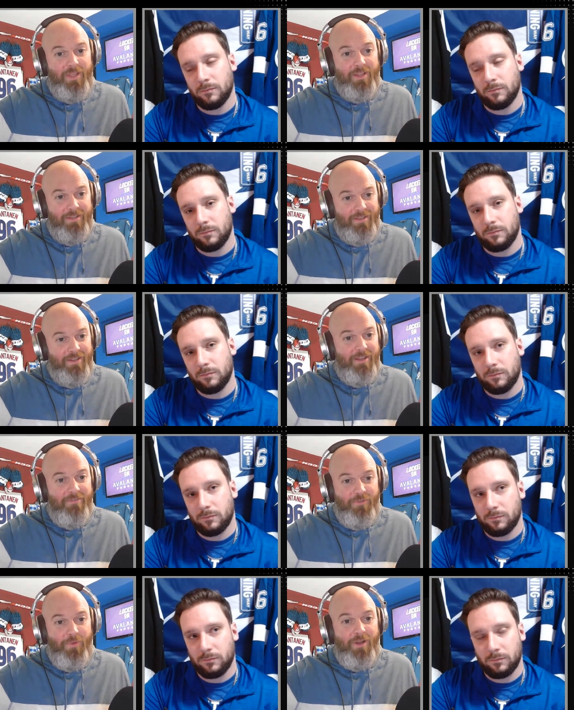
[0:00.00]
Speaker 1: can, you know,
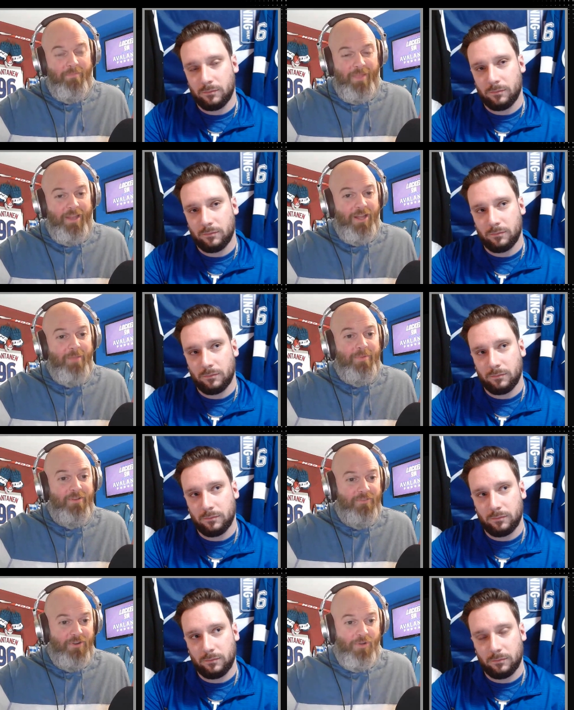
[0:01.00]
if you want to man up and
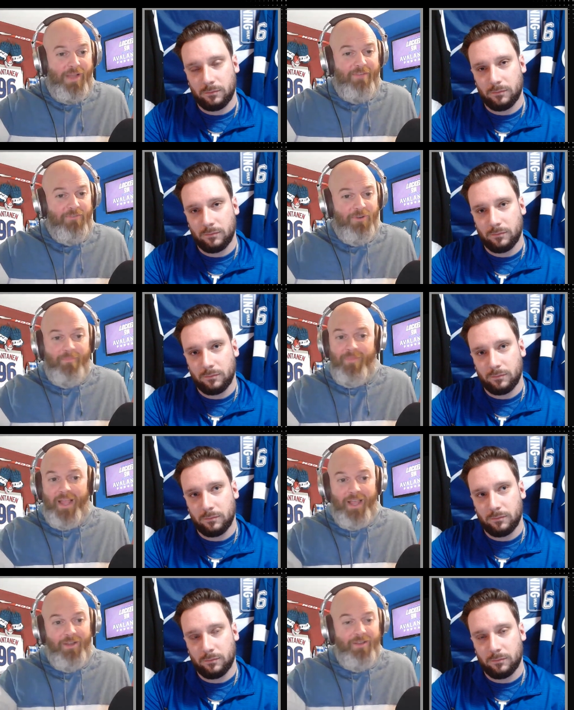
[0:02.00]
if you're going to go after him,
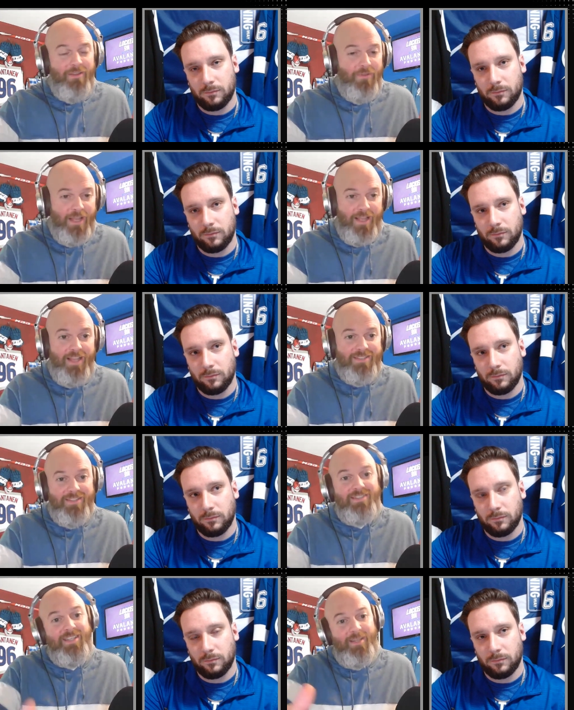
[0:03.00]
you got guys on
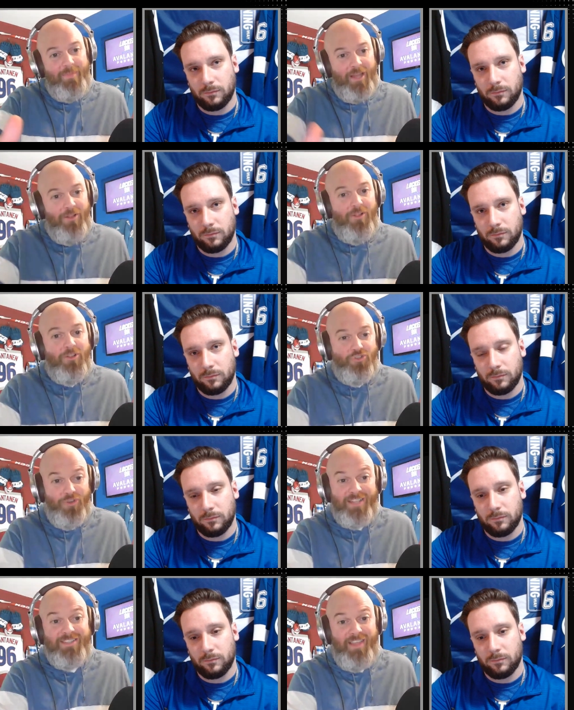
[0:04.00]
the team that'll
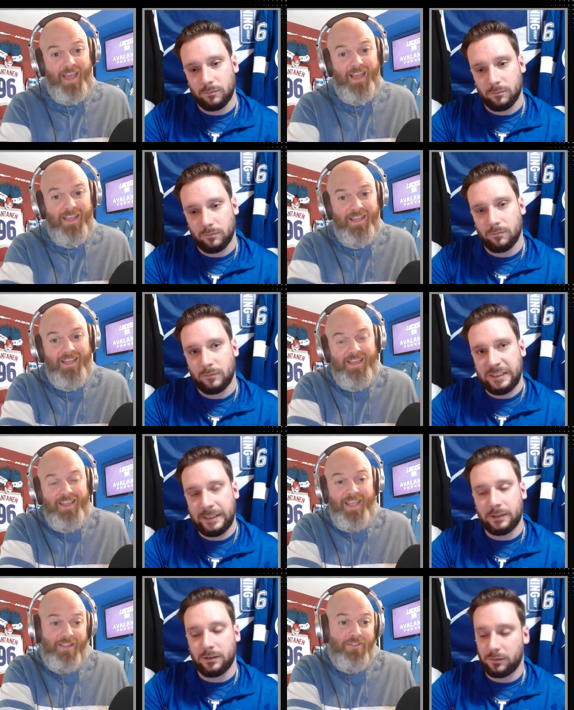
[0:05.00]
address that.
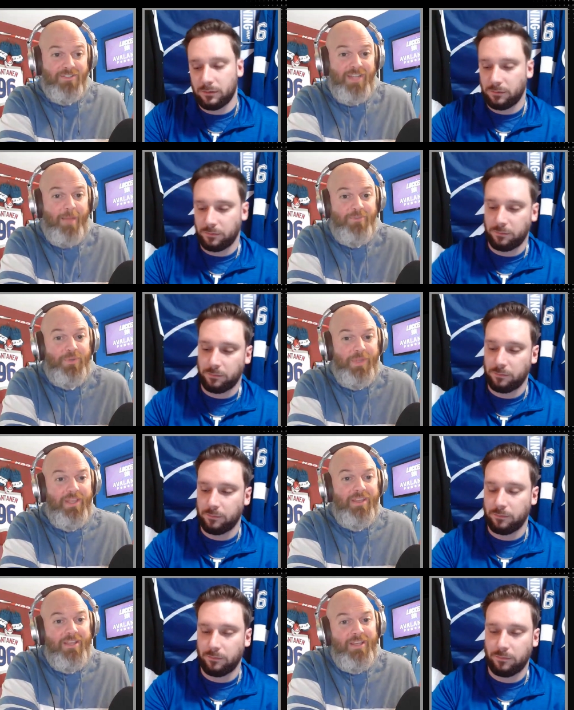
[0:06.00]
Yeah. And they'll stop doing it.
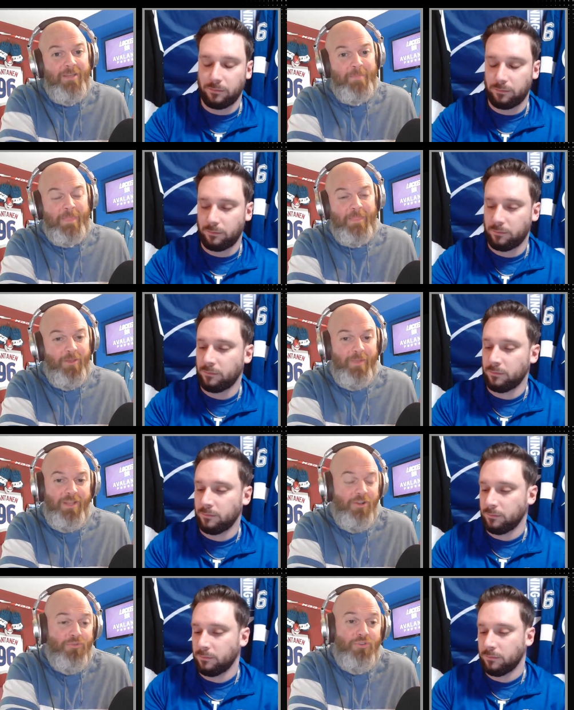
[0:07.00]
I mean,
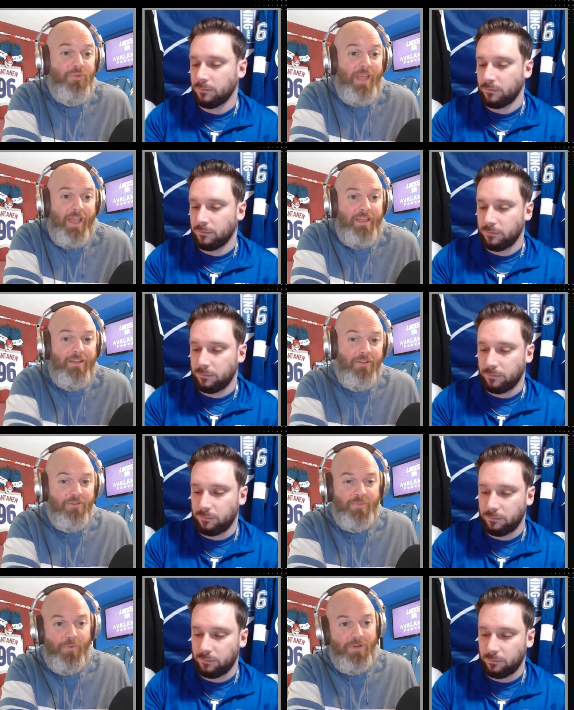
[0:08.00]
you don't do that in other
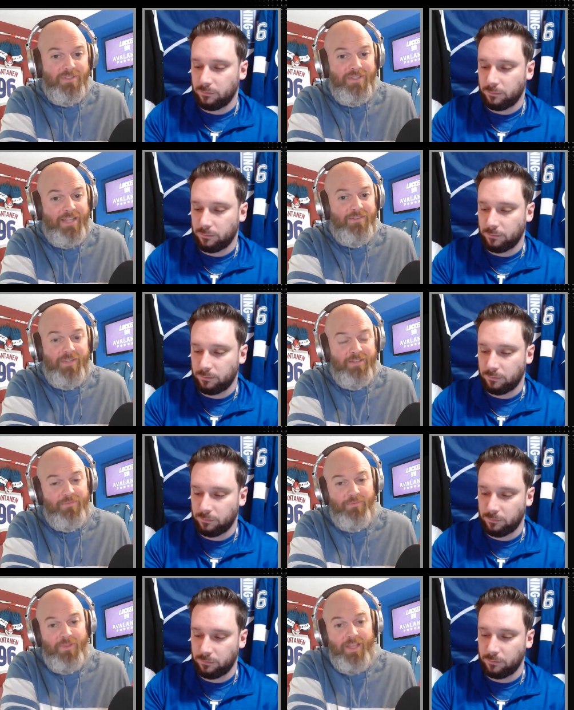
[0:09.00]
sports. That's
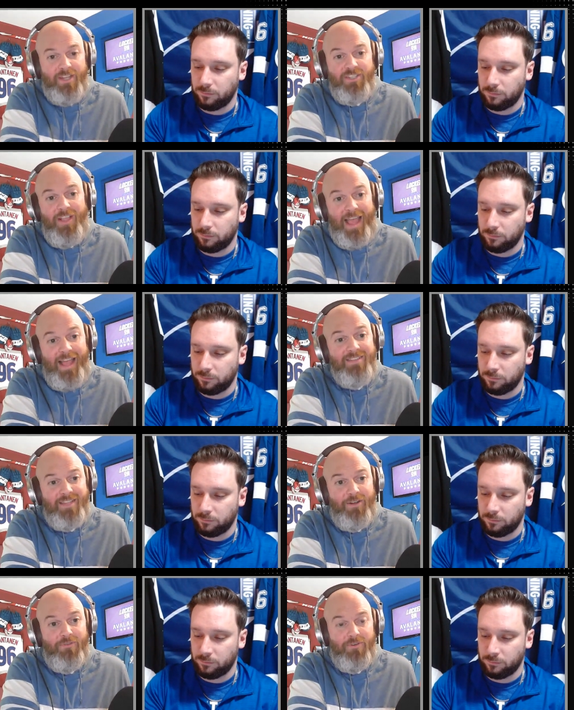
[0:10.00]
where the NHL has
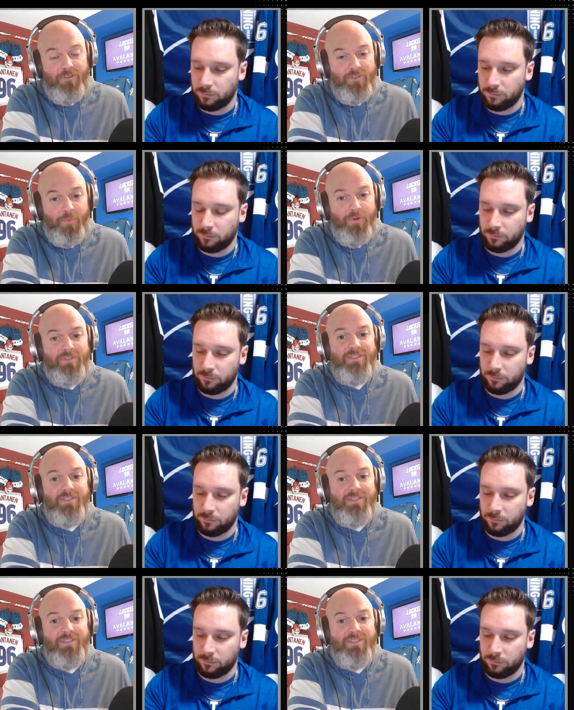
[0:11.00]
that over other sports